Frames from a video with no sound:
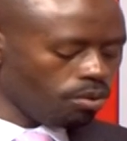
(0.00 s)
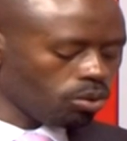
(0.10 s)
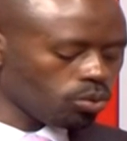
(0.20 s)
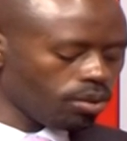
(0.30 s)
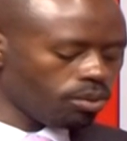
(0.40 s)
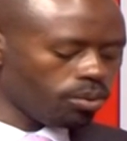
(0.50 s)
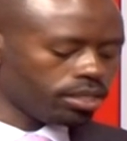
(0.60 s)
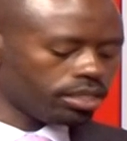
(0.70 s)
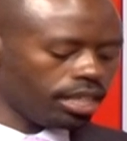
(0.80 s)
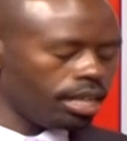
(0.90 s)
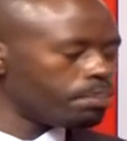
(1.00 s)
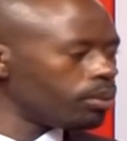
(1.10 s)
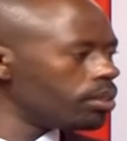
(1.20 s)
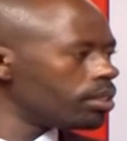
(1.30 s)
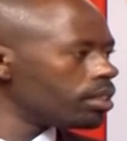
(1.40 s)
walk to work was
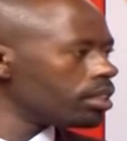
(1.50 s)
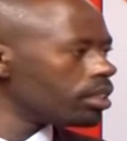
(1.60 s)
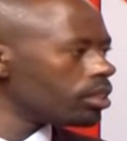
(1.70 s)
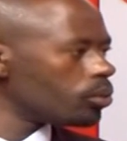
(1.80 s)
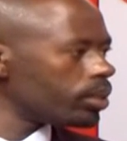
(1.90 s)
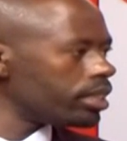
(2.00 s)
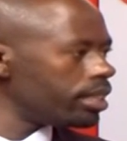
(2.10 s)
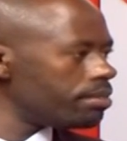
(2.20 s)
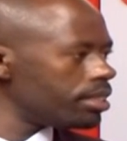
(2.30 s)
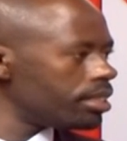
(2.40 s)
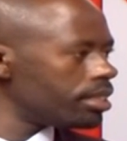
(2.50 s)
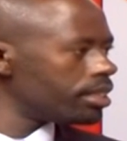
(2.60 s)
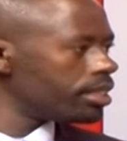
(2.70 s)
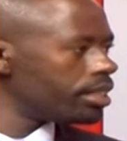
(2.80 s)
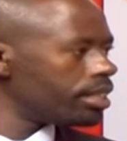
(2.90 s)
April 2011,
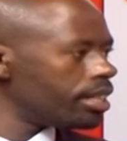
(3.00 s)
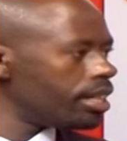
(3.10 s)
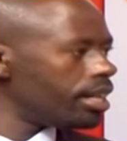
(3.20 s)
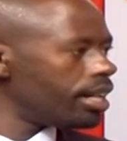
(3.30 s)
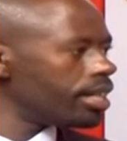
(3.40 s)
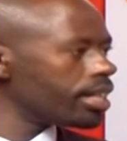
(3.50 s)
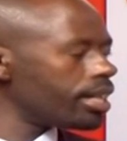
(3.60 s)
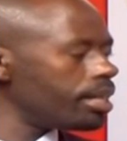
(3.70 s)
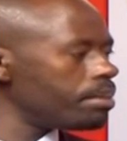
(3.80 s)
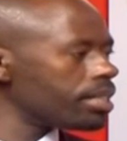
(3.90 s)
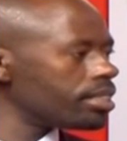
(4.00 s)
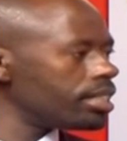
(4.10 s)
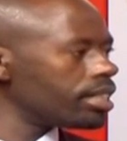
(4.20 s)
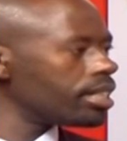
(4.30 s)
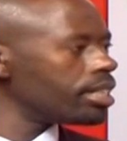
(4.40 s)
and
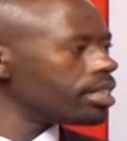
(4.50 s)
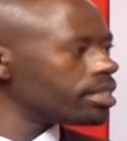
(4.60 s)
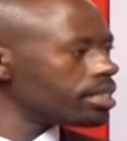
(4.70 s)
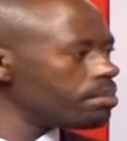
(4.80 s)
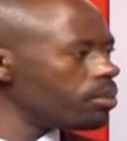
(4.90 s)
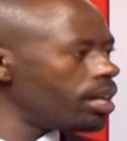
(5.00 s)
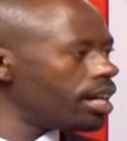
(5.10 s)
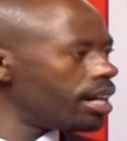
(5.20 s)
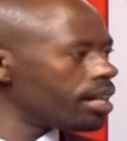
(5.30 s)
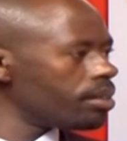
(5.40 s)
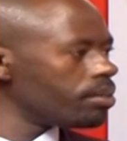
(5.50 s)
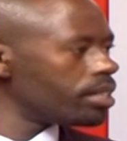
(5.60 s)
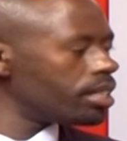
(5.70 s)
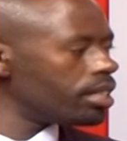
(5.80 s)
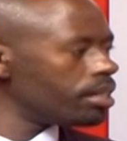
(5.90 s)
climaxing somewhere
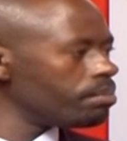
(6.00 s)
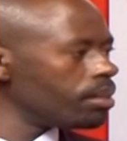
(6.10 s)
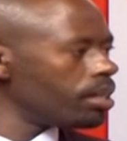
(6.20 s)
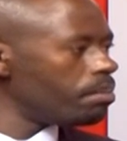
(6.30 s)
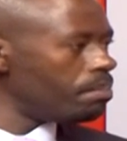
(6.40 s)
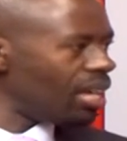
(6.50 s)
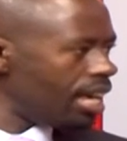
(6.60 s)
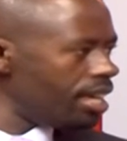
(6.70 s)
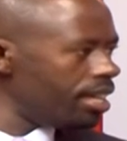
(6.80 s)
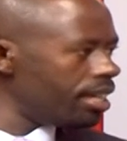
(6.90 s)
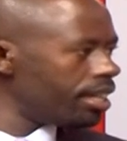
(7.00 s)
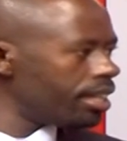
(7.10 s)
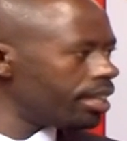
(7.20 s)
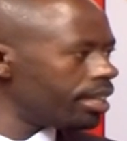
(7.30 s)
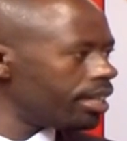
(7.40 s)
around uh, May,
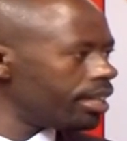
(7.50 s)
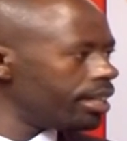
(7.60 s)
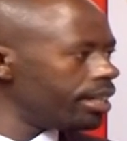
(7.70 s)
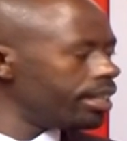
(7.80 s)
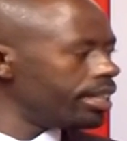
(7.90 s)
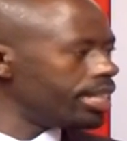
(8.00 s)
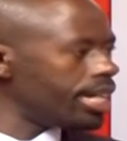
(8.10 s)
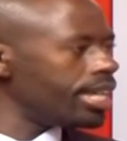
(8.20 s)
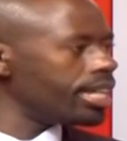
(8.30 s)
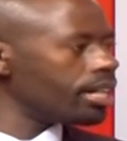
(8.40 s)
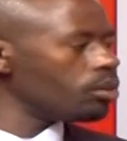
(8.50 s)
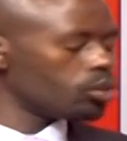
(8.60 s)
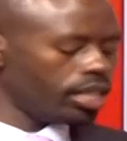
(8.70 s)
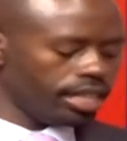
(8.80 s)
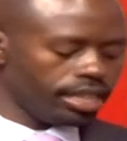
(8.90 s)
dying
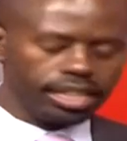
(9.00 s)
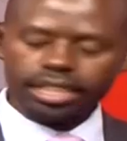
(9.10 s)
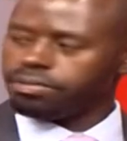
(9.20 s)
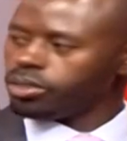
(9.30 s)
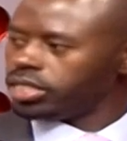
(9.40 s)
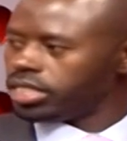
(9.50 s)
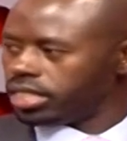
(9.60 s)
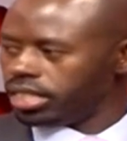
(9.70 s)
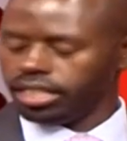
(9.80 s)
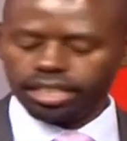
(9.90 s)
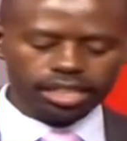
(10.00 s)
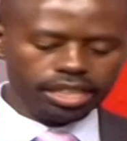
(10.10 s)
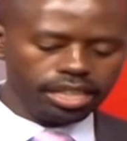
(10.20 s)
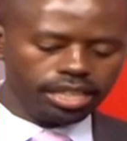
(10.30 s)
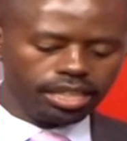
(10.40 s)
out. And then then the 4GC the
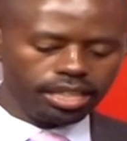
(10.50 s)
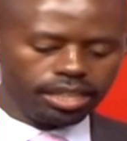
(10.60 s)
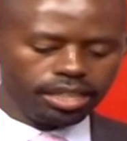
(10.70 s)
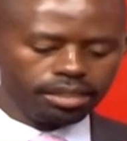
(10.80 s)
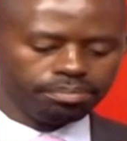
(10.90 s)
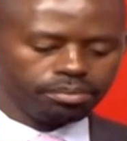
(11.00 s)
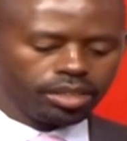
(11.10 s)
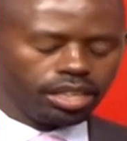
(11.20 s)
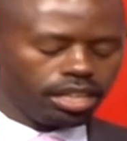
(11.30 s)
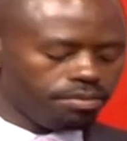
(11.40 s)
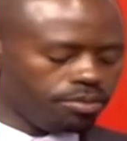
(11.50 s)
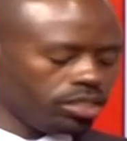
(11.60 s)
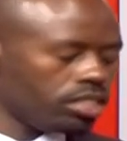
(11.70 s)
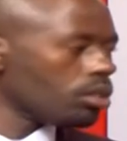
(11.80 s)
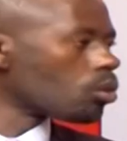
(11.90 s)
the the, the uh,
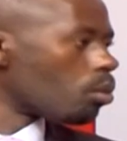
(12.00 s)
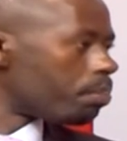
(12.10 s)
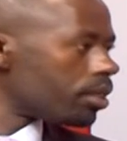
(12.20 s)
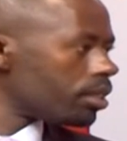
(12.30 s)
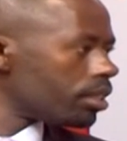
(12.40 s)
4GC group